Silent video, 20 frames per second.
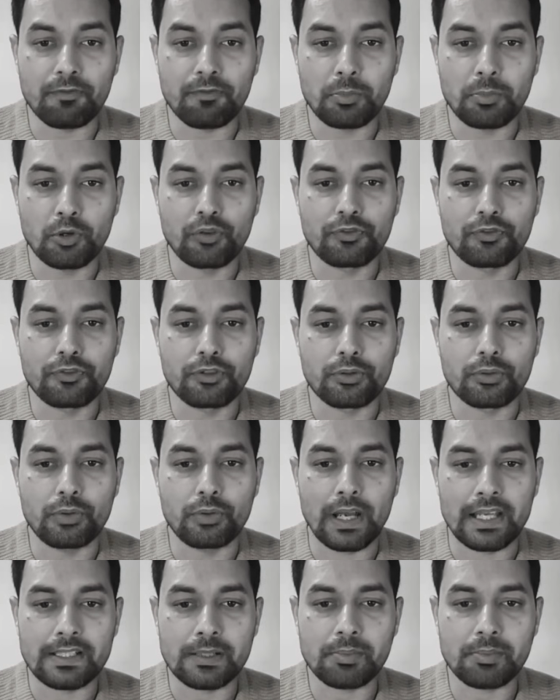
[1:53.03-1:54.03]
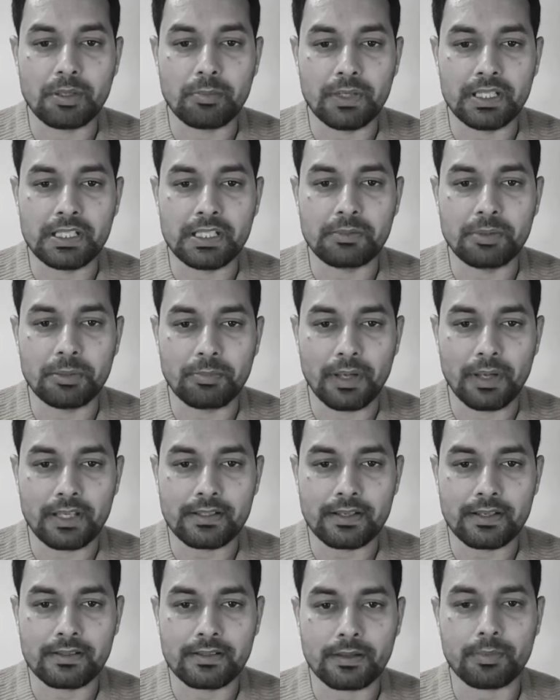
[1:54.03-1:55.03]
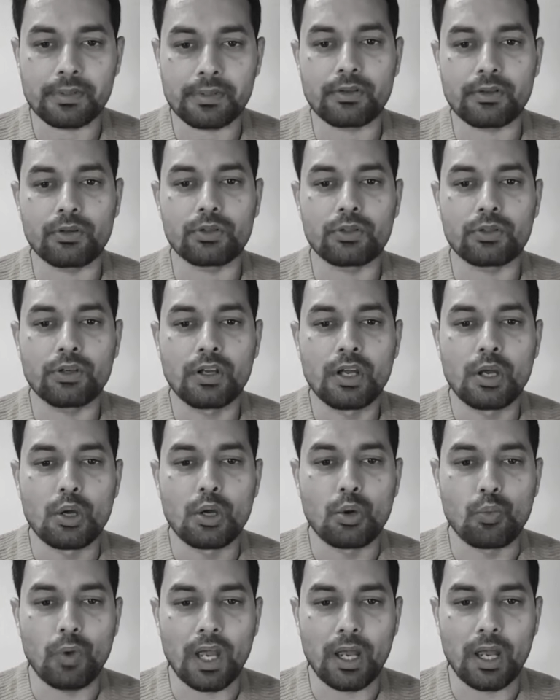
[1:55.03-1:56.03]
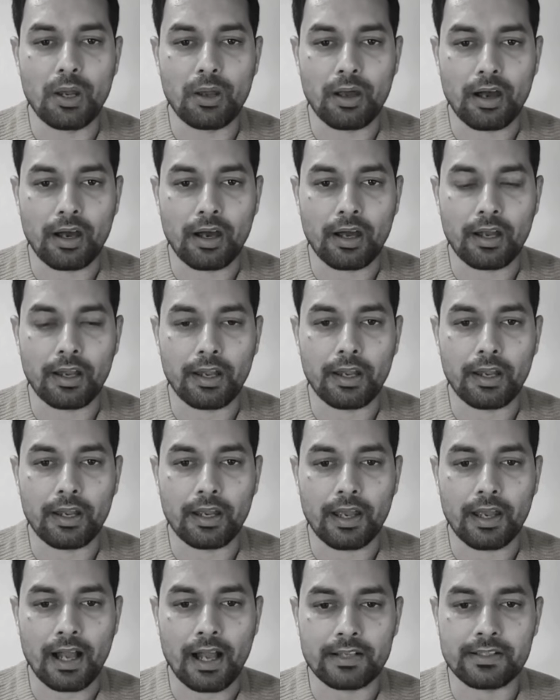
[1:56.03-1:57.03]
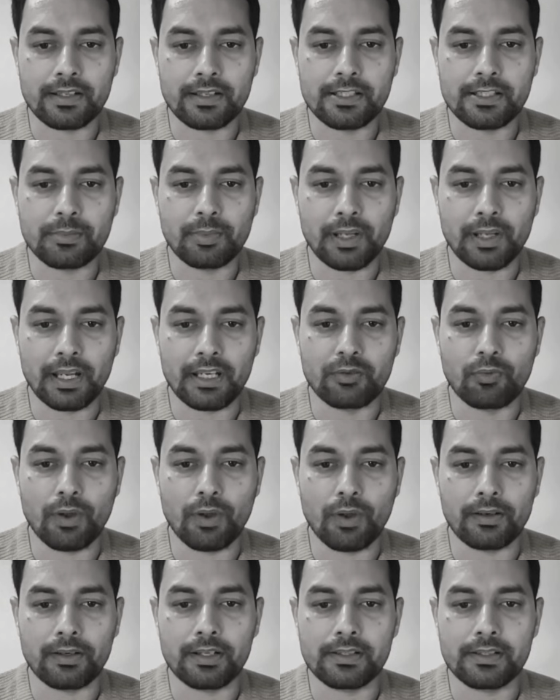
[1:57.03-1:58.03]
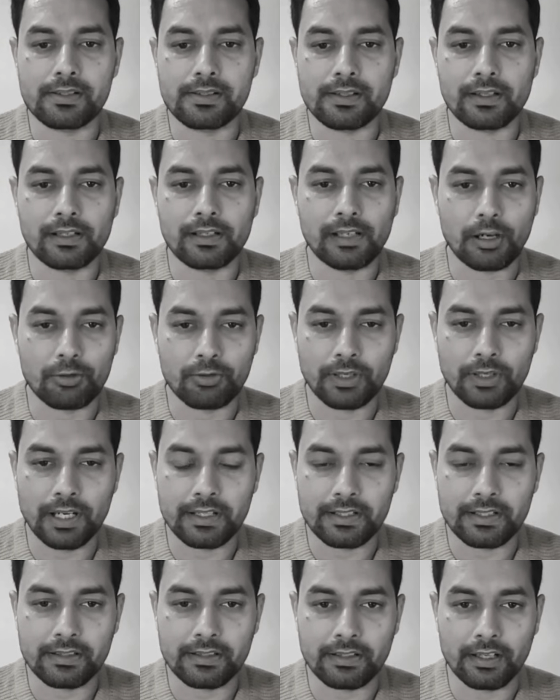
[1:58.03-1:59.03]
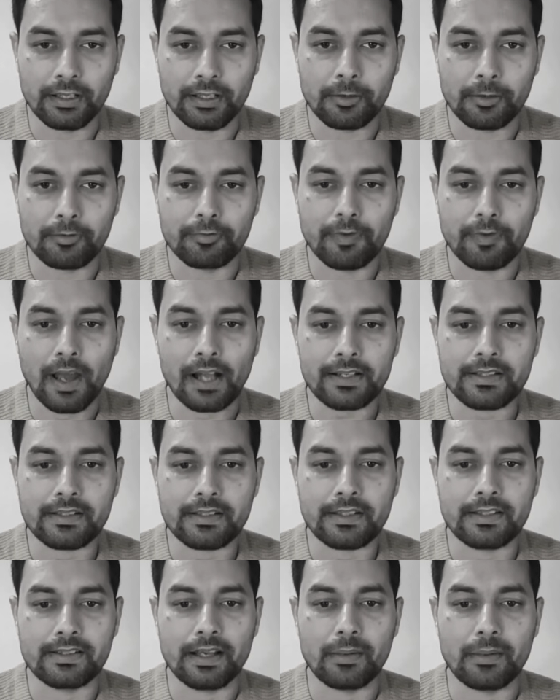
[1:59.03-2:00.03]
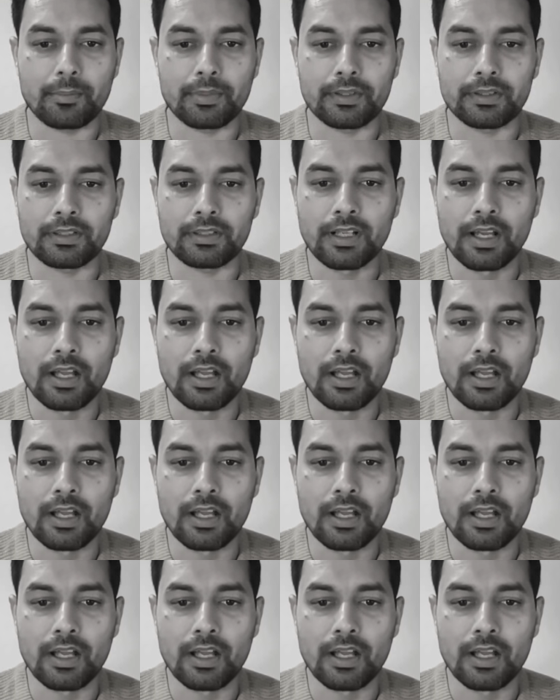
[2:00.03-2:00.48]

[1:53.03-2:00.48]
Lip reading: we moved to SAP BTP Basics episode, where I actually explained various cloud-related facts. Example,